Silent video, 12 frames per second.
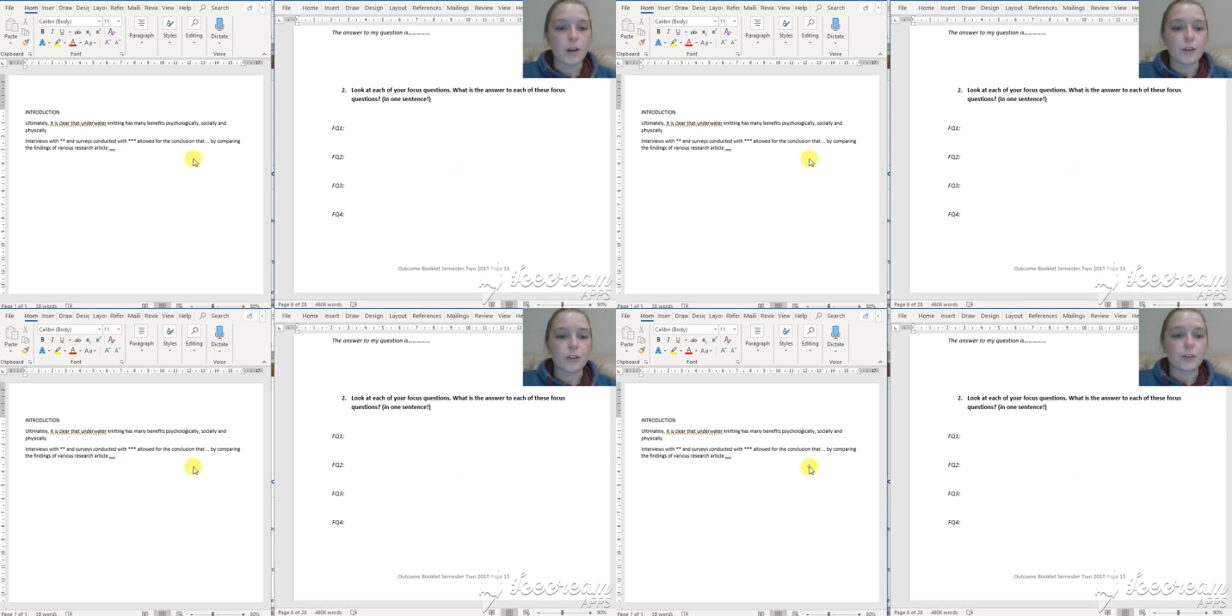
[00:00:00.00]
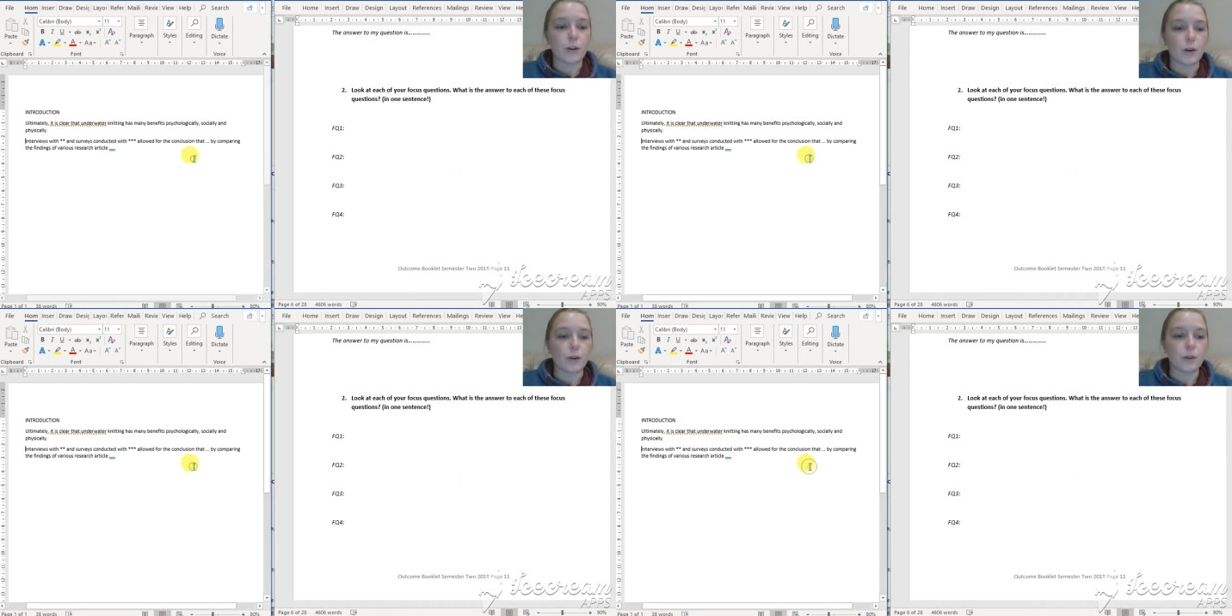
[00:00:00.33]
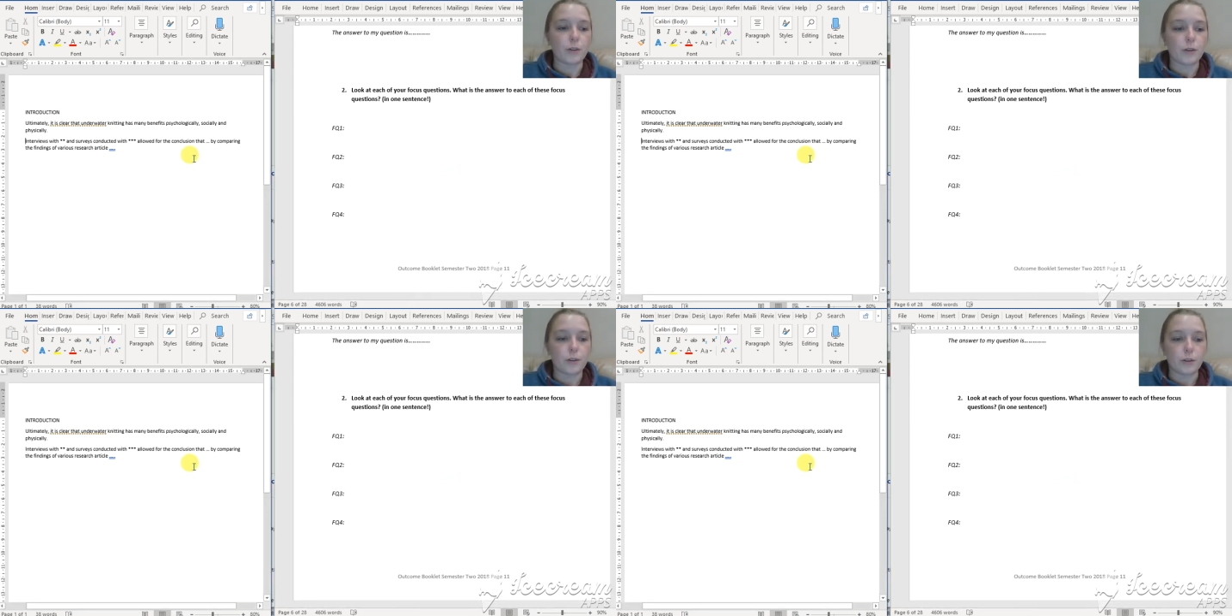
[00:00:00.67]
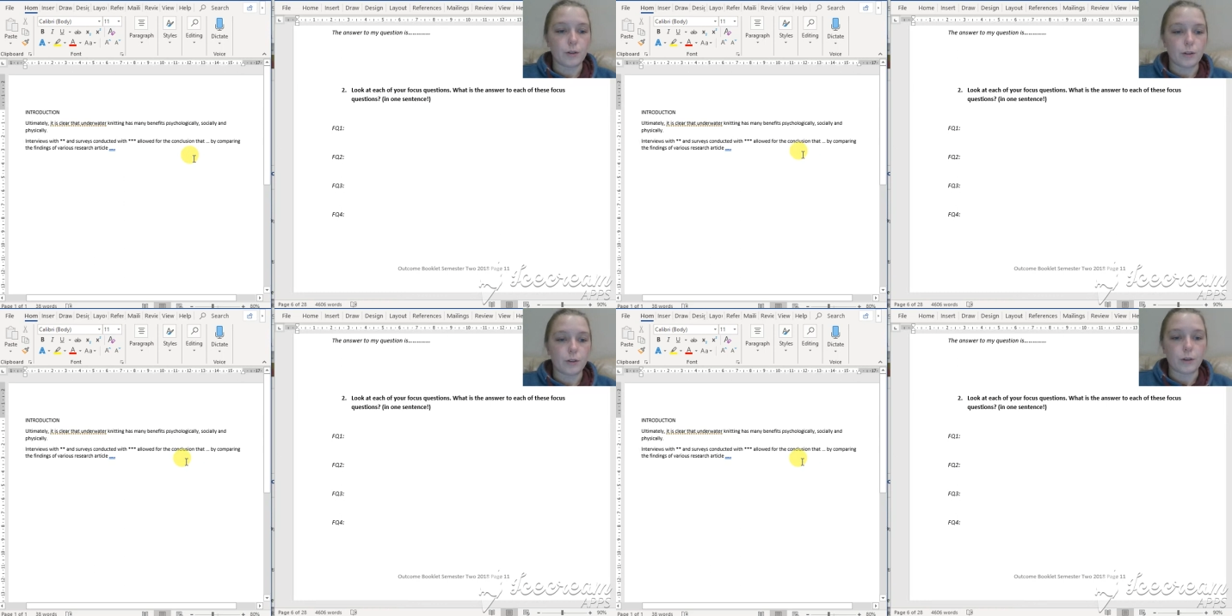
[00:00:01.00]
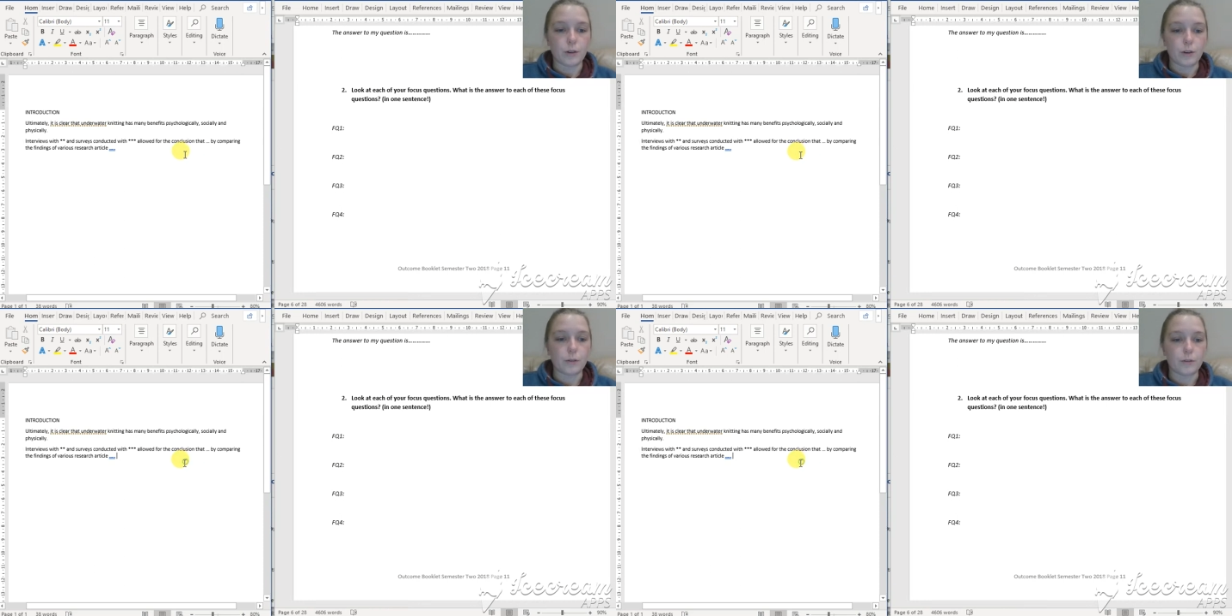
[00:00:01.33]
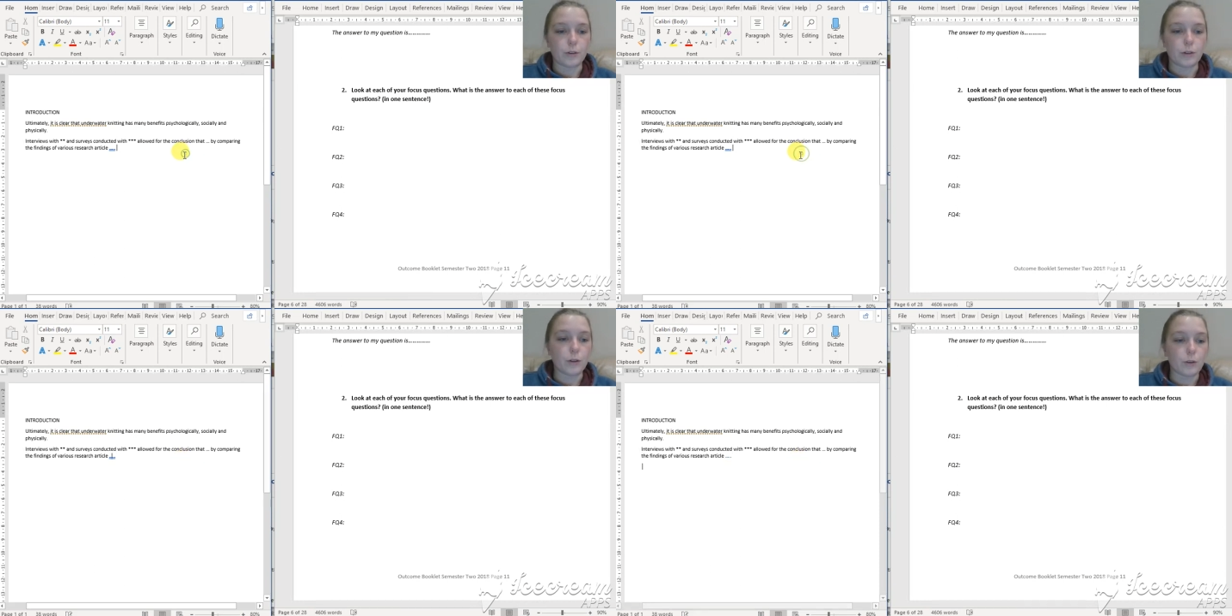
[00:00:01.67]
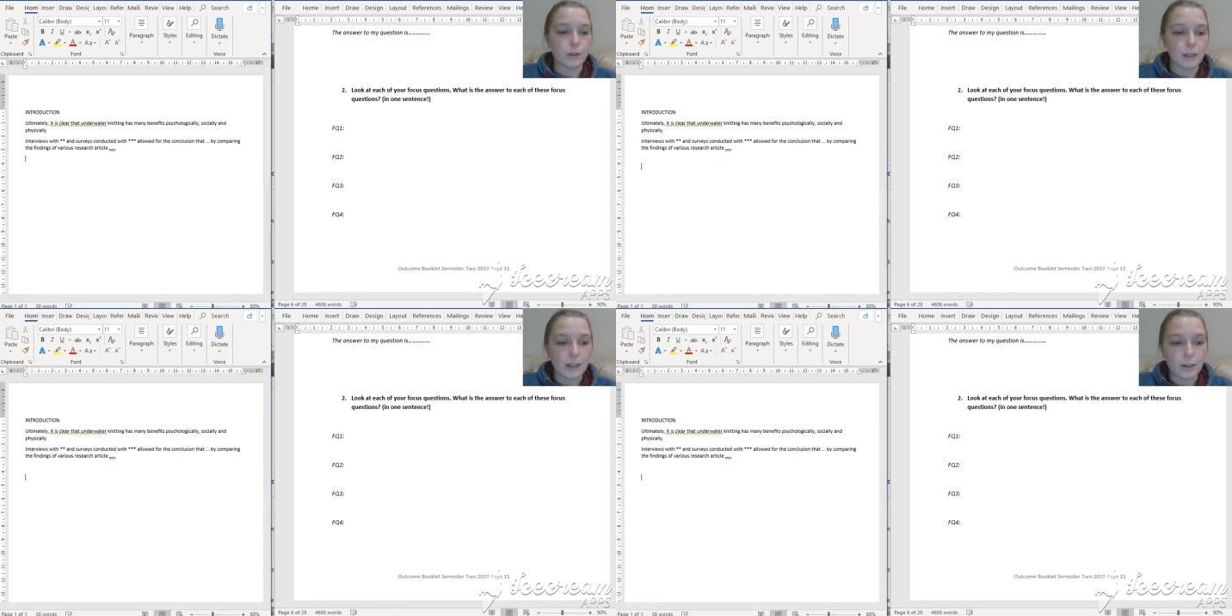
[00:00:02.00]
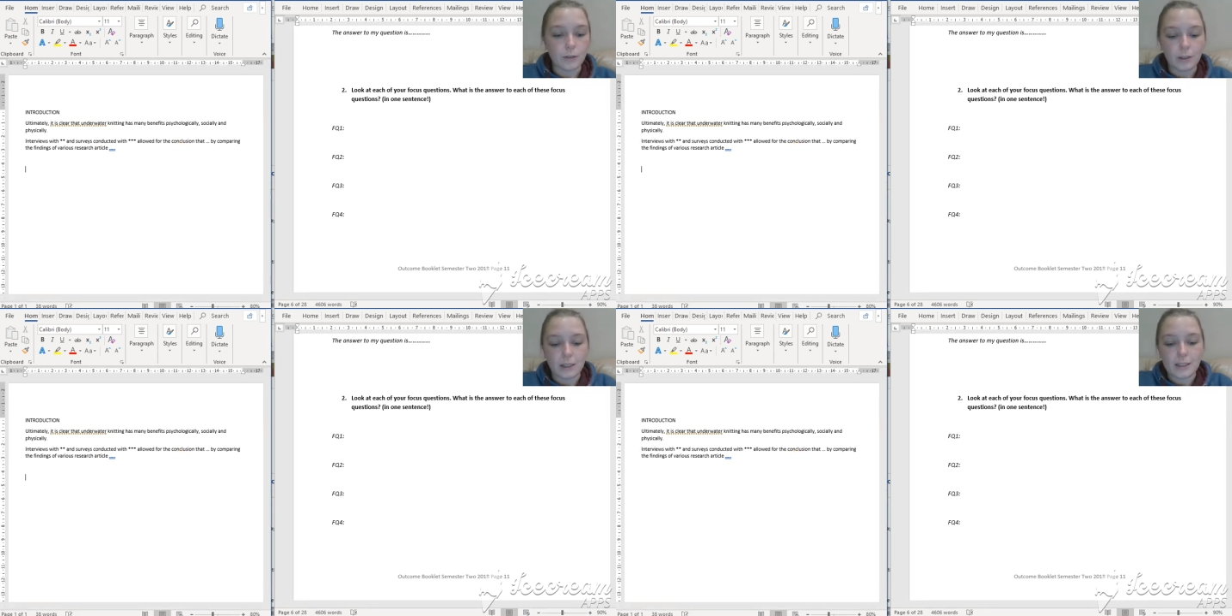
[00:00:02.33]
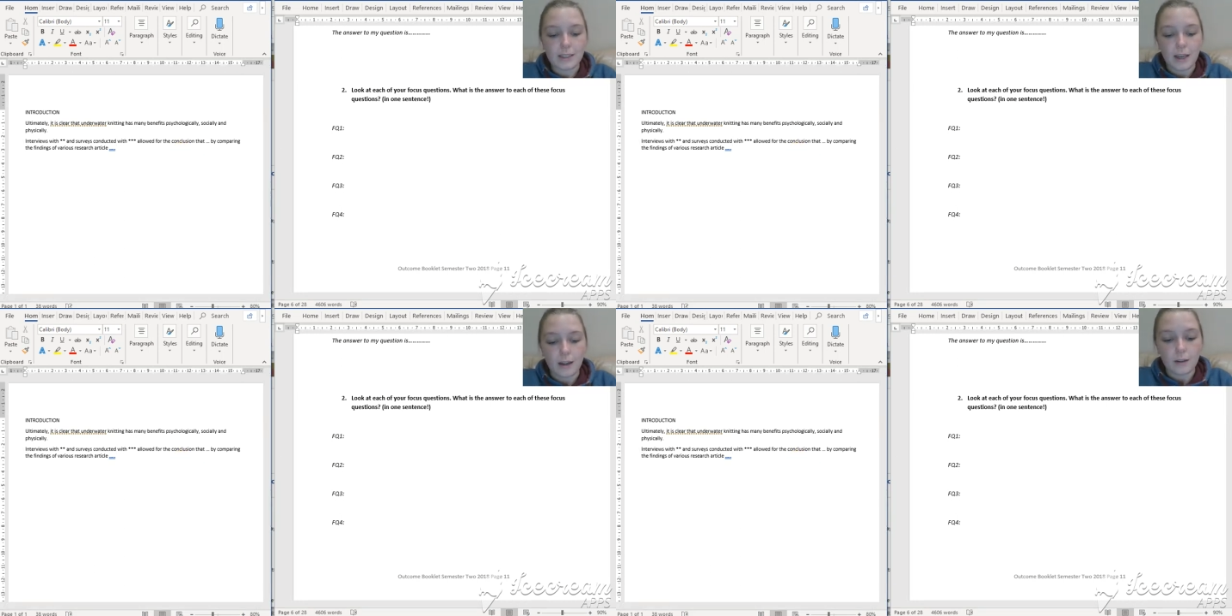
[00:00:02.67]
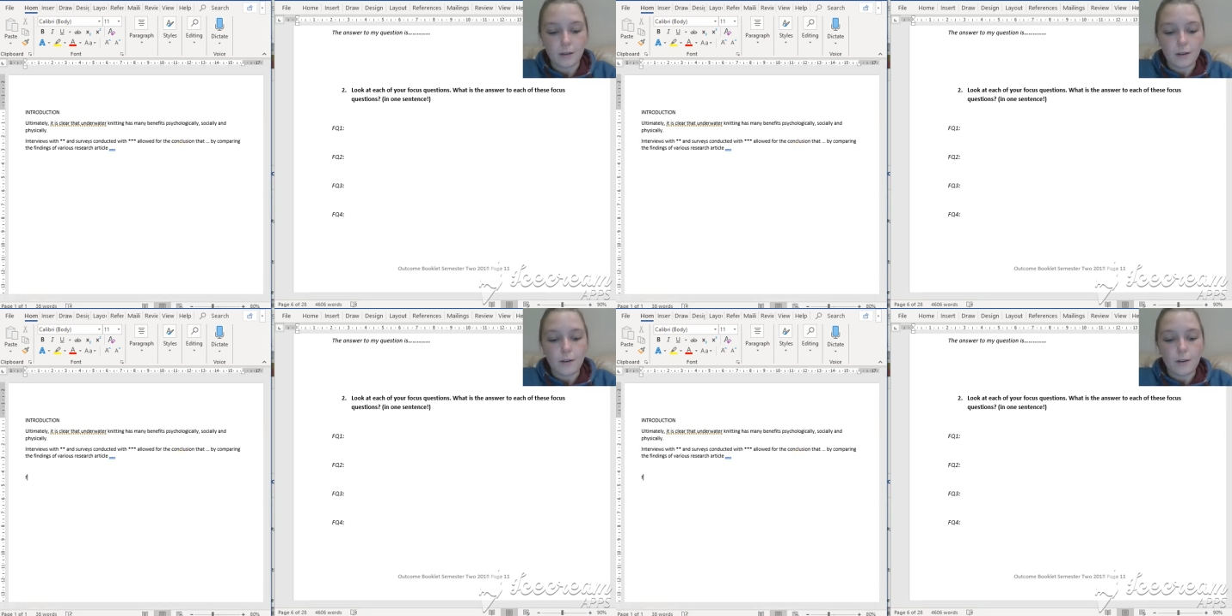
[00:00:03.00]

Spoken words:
So, you could literally say,